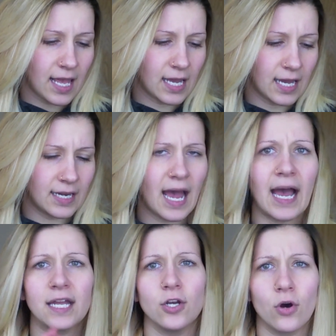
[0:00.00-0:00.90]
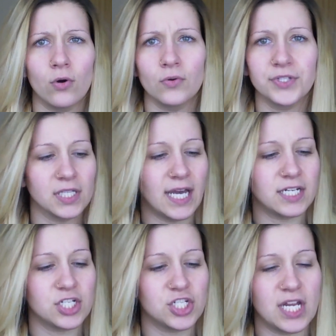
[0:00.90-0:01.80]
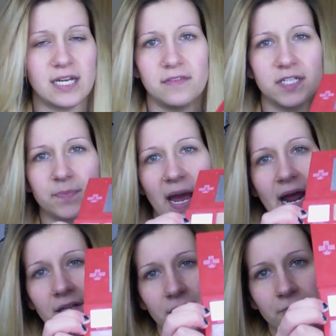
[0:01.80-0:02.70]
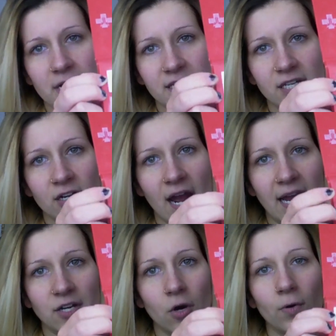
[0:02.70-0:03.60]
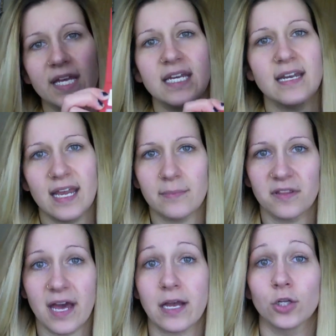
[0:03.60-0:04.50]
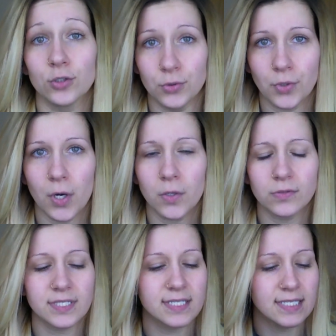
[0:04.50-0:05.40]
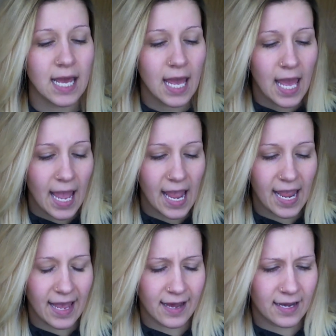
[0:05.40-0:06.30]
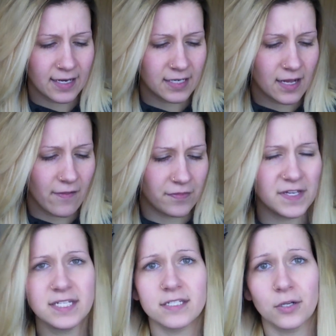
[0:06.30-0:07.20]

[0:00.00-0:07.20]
and I know the lightest shade in this palette right here, I know he named that glucose, and this